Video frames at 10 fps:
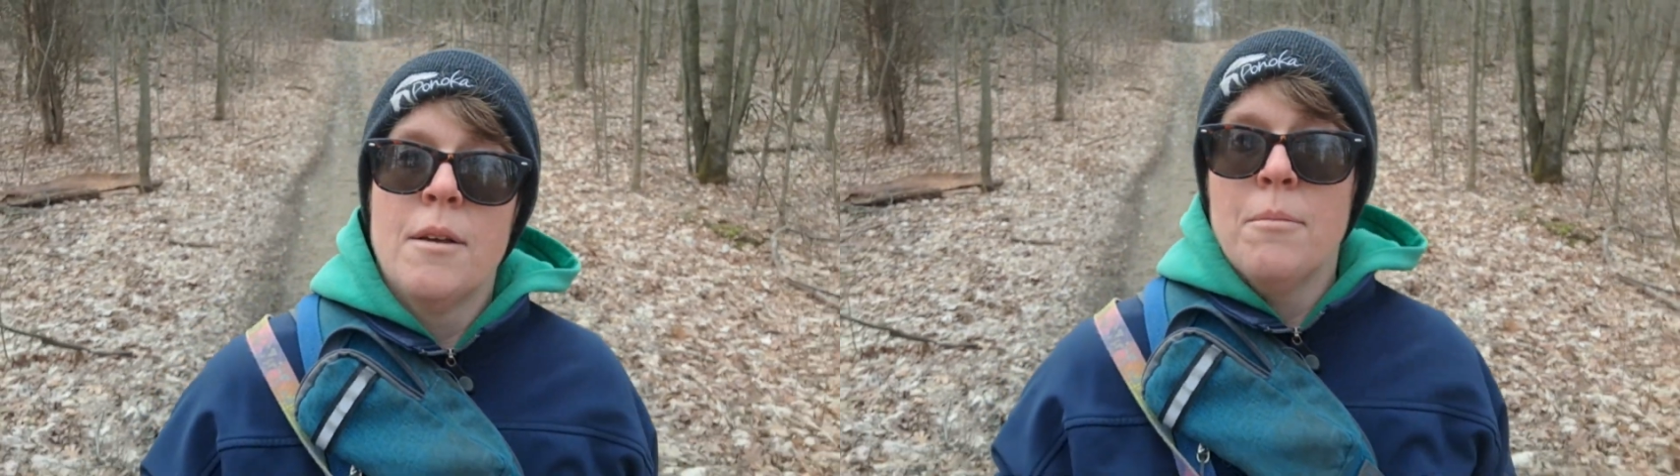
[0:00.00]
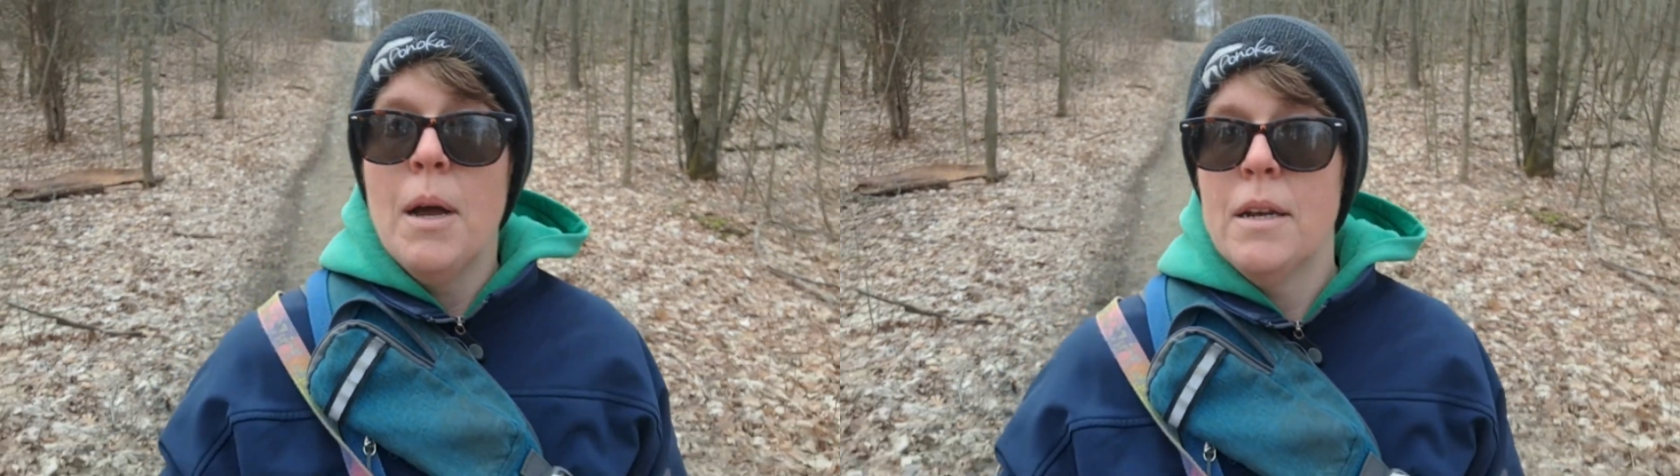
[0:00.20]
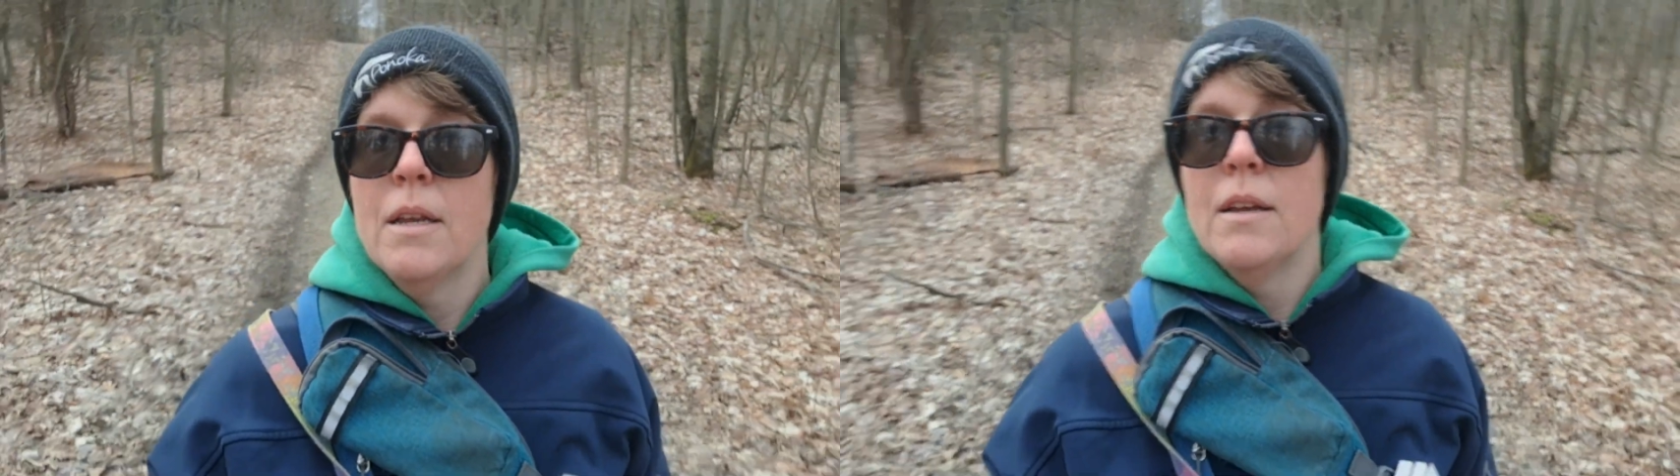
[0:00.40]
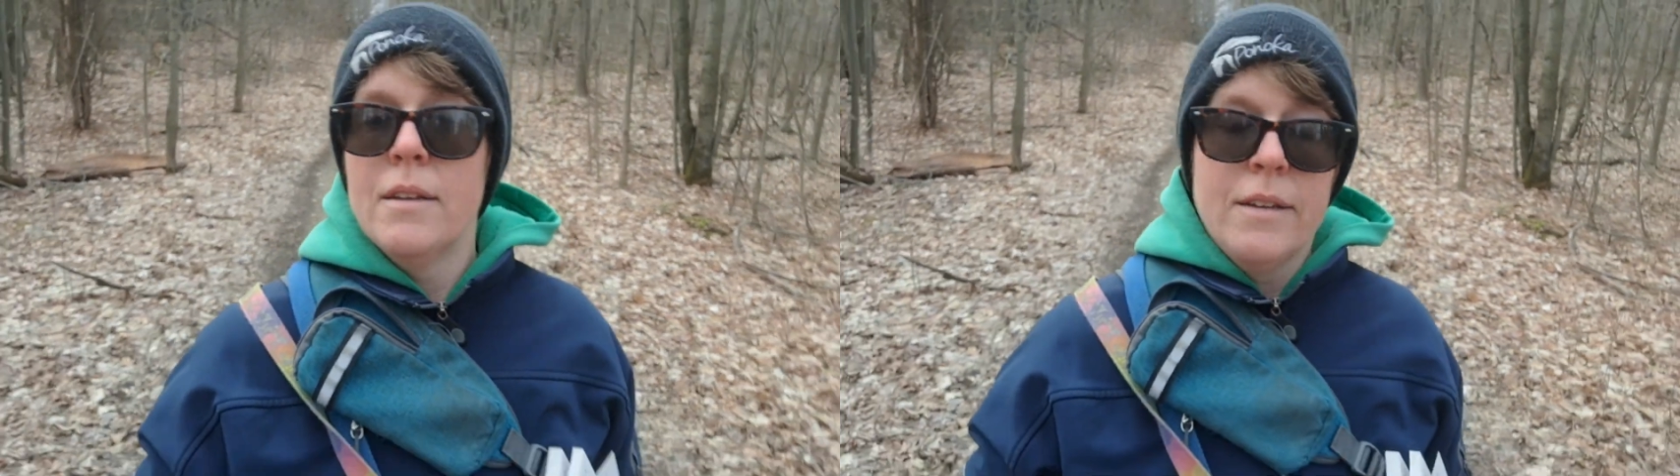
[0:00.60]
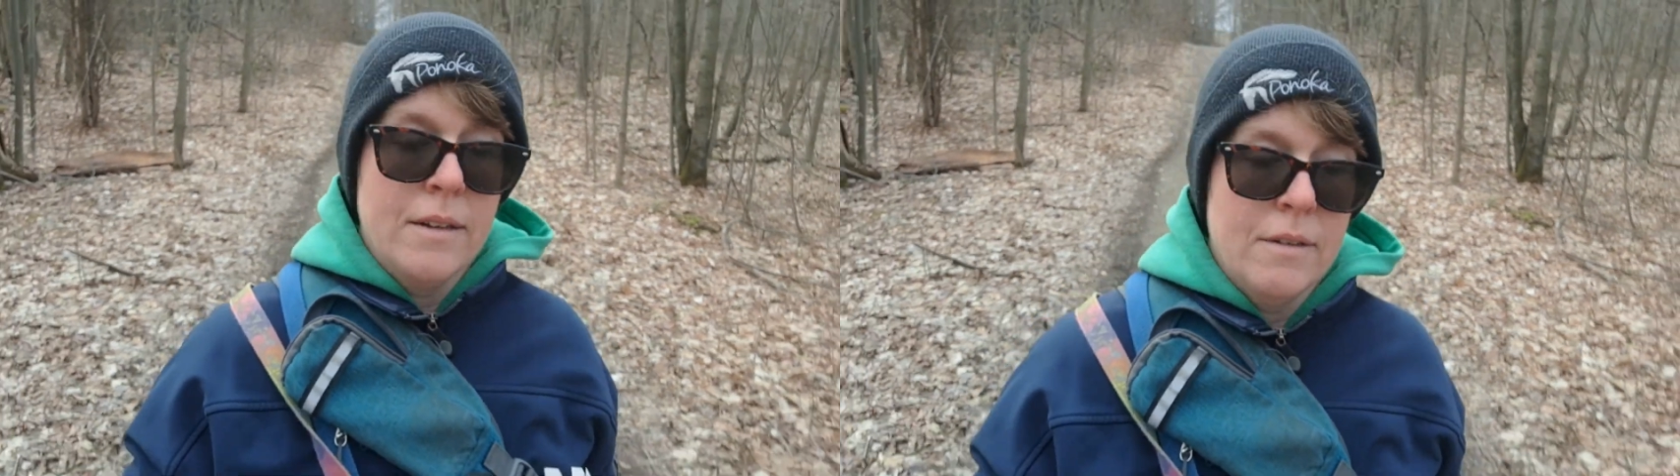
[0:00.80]
But,
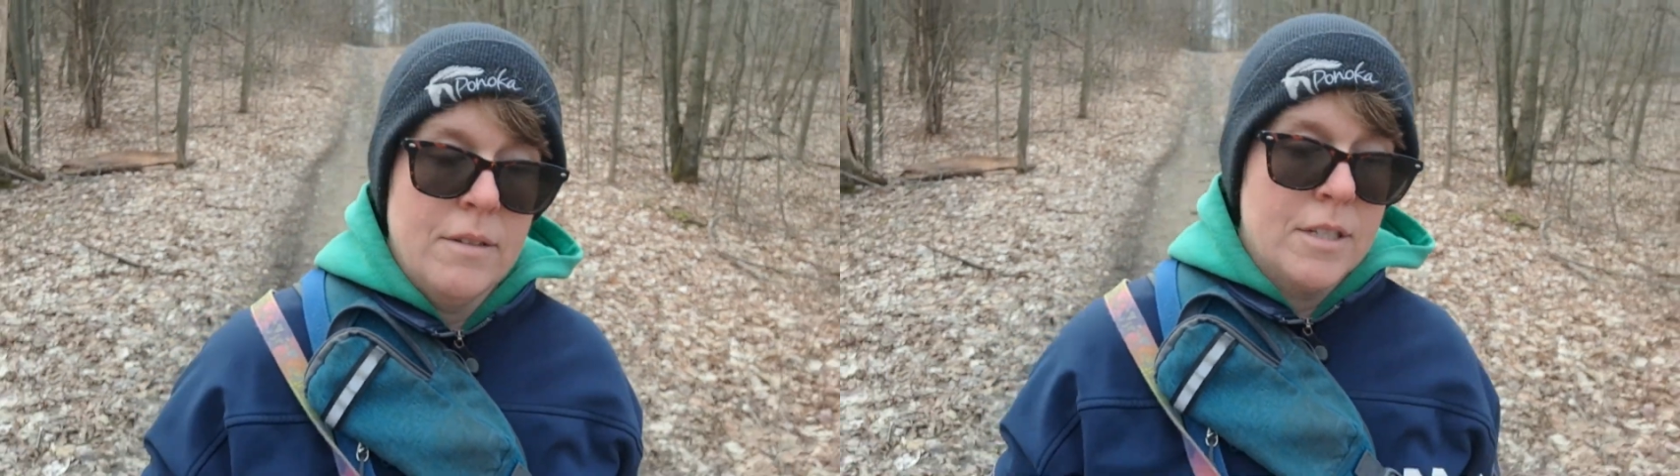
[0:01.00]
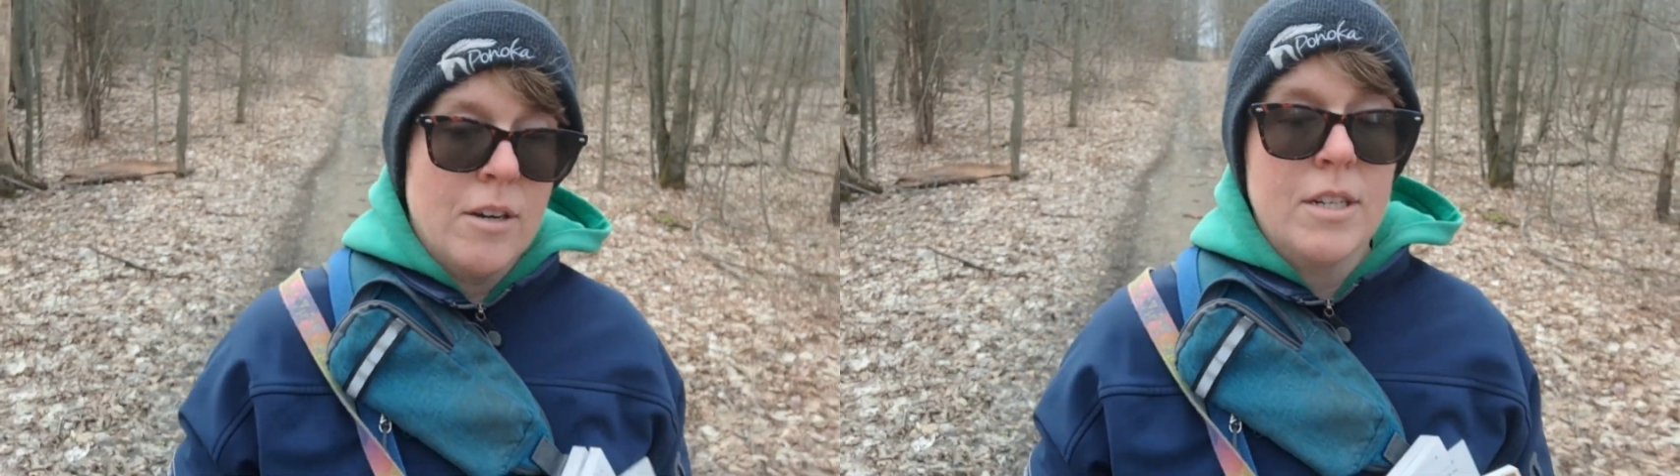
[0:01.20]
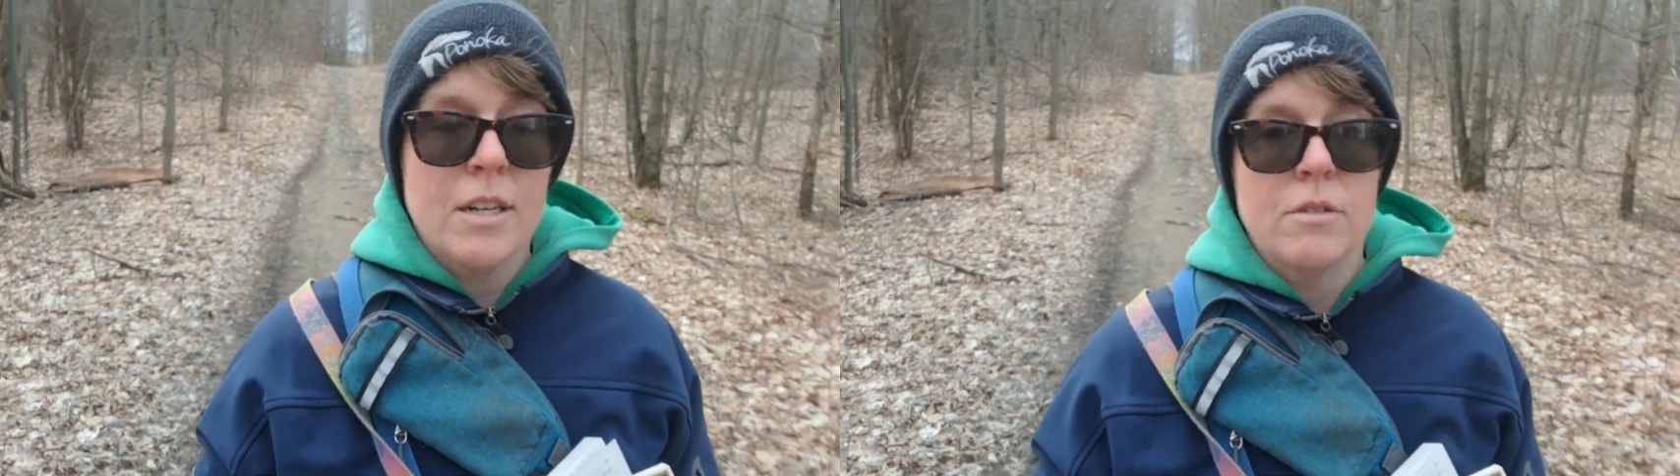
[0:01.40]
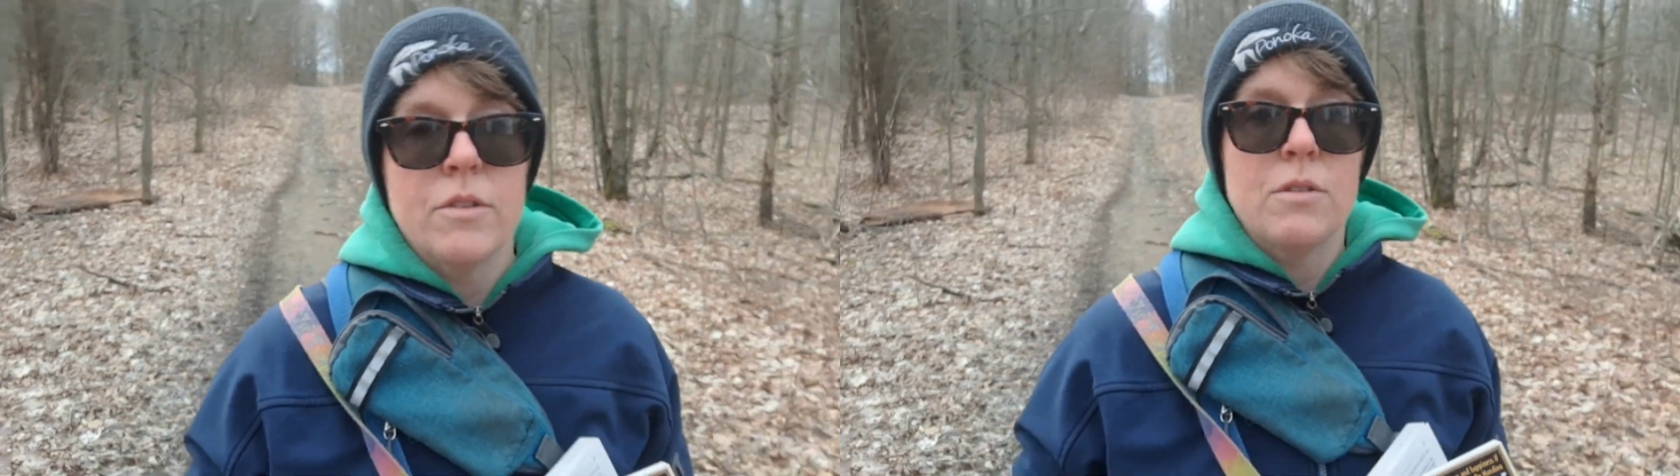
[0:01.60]
it's hard to get over